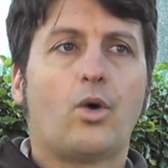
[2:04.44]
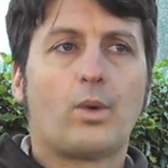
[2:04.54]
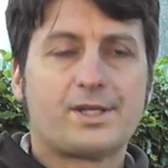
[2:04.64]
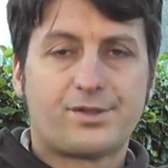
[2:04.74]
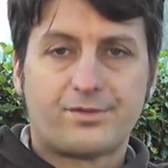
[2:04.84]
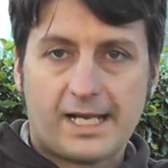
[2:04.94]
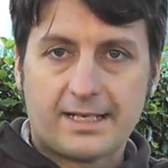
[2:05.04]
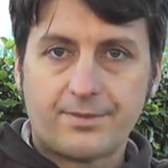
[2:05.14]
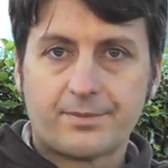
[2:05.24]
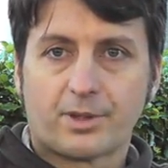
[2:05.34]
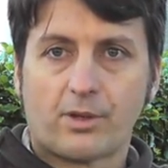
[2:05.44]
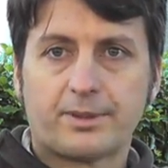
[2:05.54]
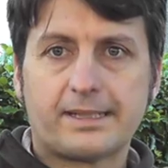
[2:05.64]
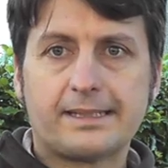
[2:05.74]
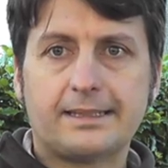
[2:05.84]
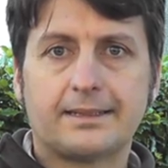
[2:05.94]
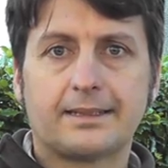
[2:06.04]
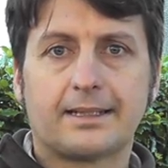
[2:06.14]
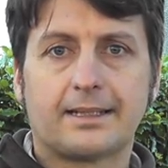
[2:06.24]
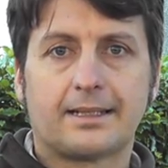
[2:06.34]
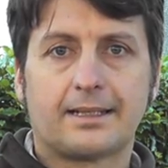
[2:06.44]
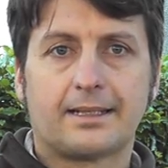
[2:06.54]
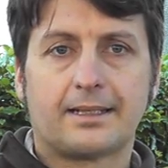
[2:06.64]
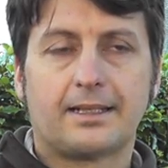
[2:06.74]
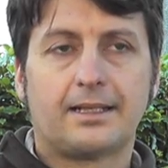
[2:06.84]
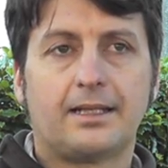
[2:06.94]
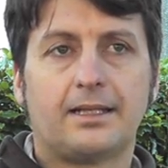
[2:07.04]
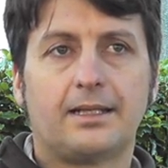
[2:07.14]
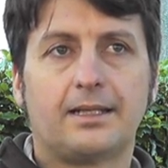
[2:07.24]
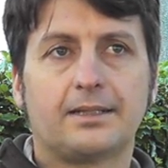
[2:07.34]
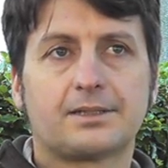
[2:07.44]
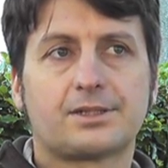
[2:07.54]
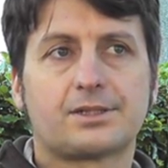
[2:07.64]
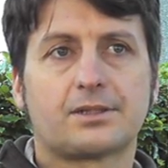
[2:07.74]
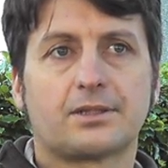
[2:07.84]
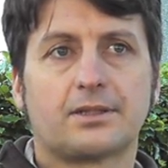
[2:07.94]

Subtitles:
Once you've done up the property, it's